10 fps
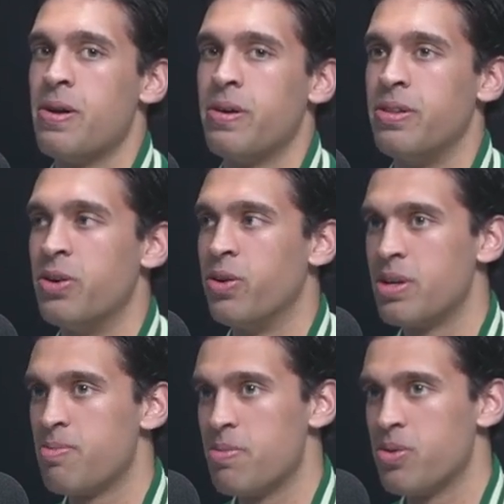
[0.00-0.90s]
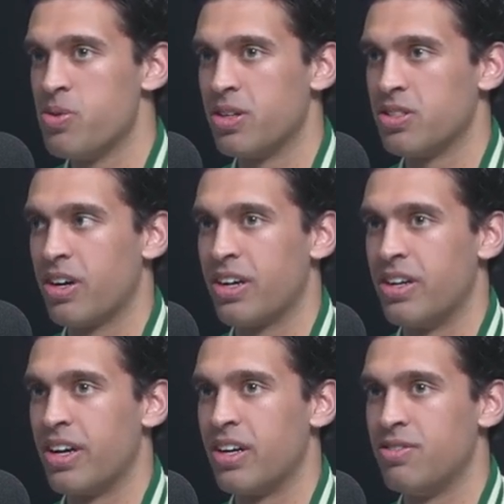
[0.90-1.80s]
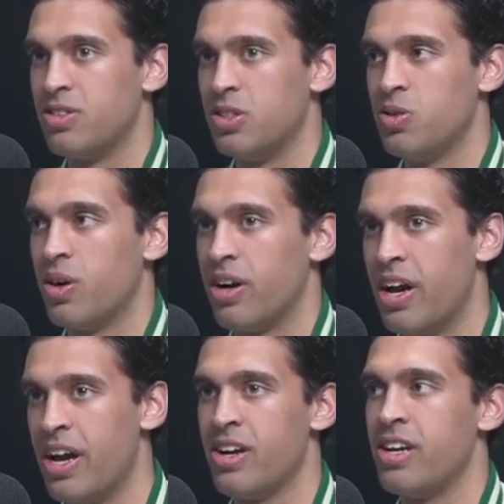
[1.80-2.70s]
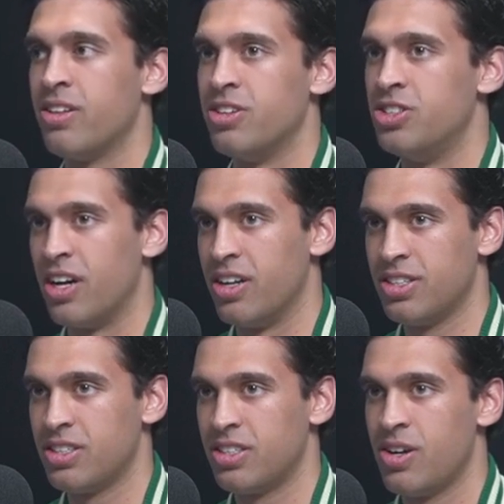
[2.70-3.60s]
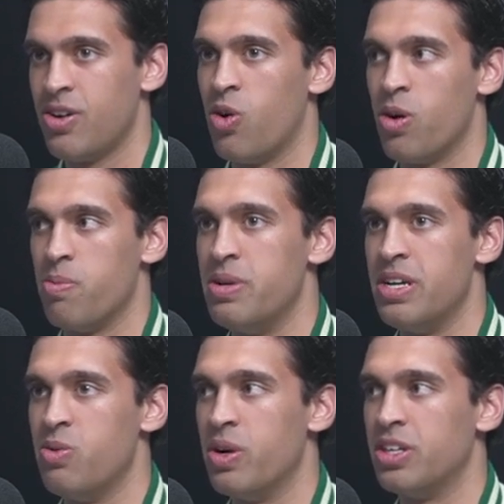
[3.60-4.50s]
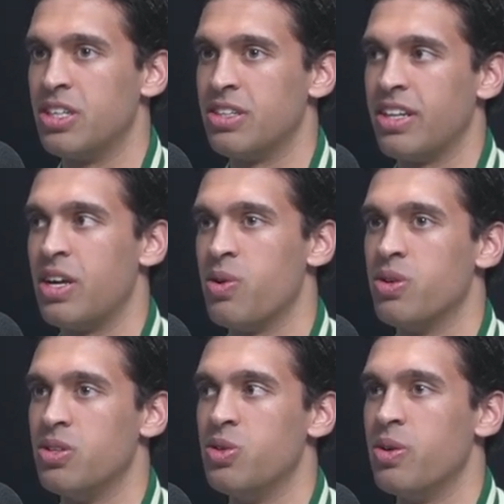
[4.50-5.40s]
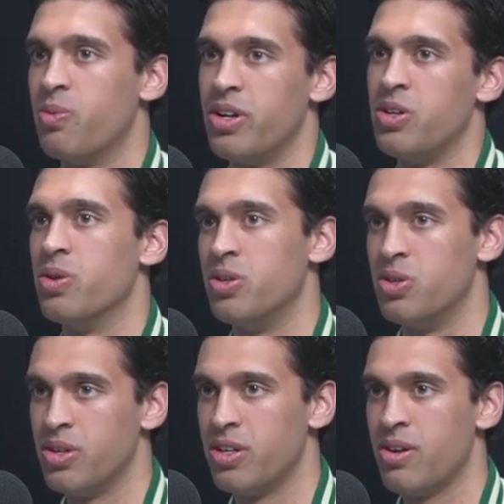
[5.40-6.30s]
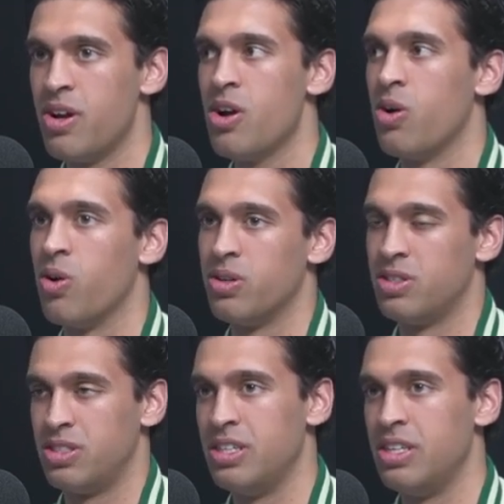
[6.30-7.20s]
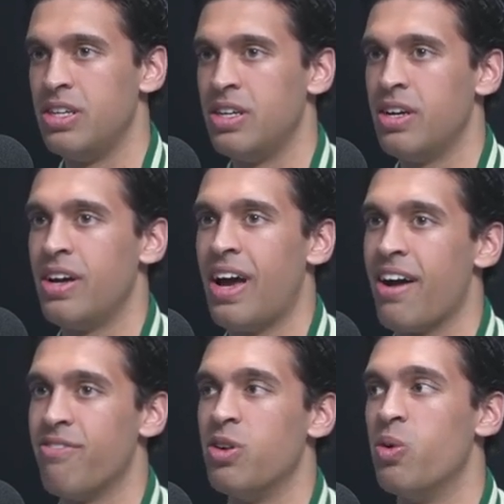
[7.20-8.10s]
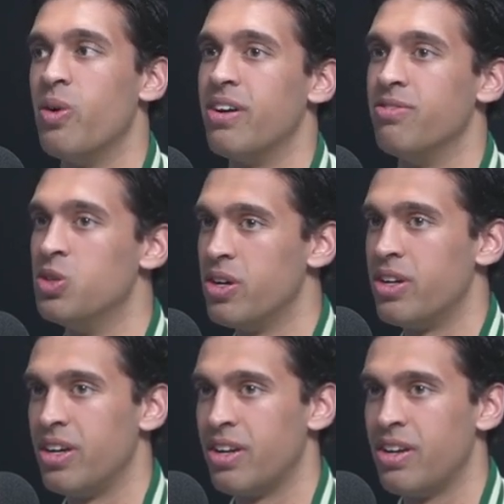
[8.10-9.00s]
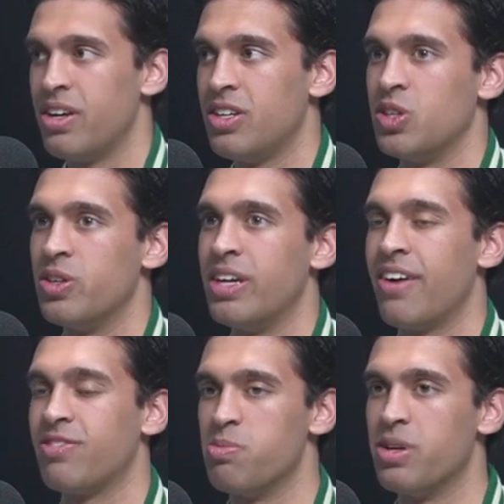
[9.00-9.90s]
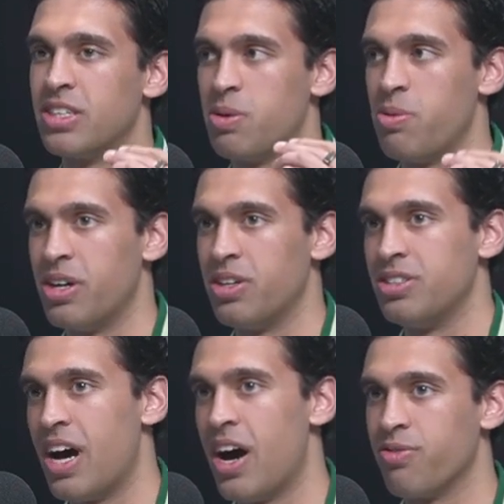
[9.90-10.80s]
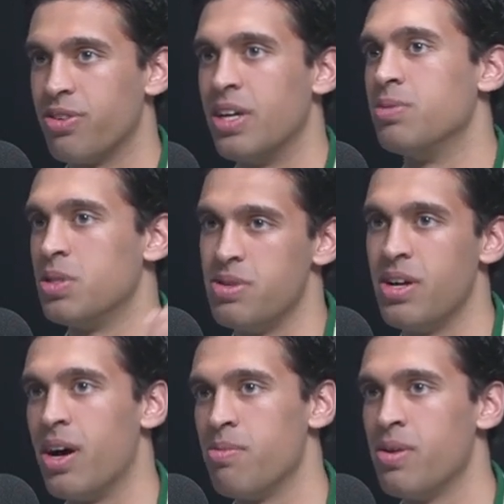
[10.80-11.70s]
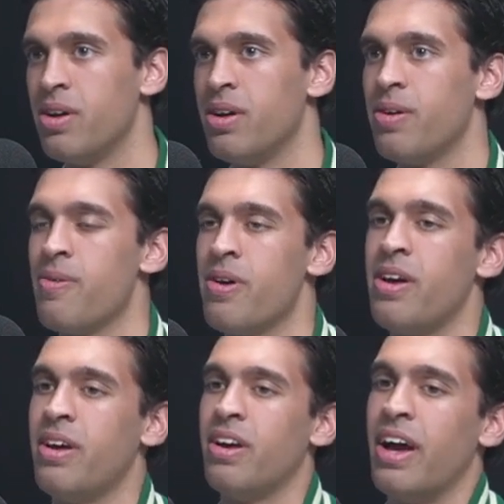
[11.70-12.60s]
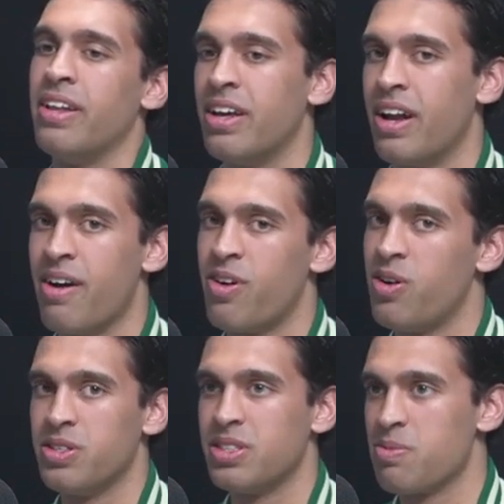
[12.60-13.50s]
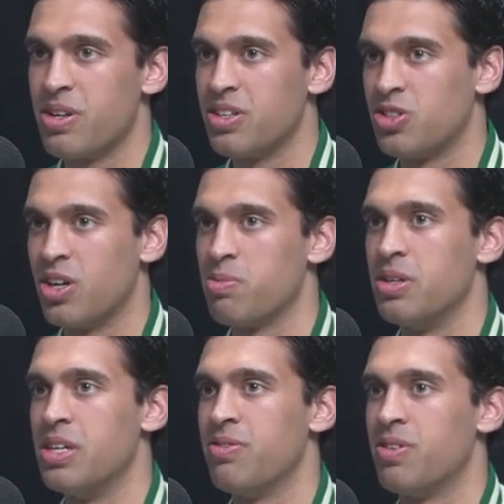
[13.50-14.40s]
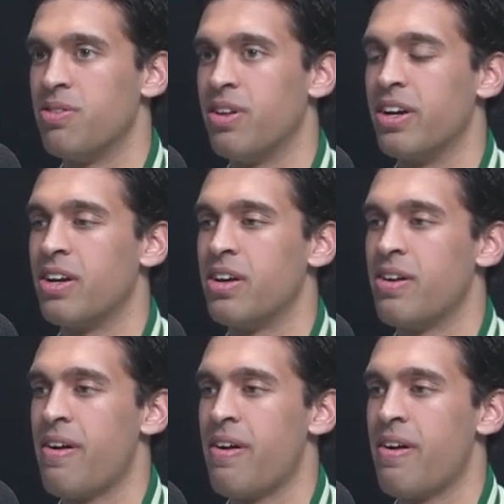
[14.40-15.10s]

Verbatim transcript: the only people who are talking negative to you are a either jealous or b wishing that they were doing what you were doing, doing yep. or c have no way of doing it, yeah. so they have to bring someone else down, for them yep. to be up. Be up, yeah. And then I've always like been a strong believer of like